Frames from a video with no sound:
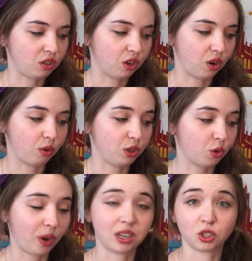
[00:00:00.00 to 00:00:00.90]
your
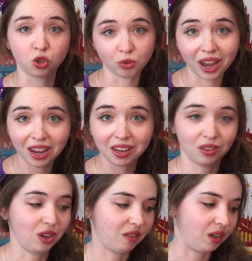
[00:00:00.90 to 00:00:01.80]
way to trade,
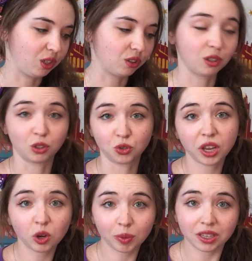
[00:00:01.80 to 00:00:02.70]
and you have all your little
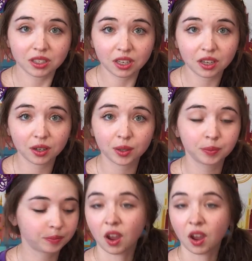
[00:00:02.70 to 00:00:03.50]
trader pins here.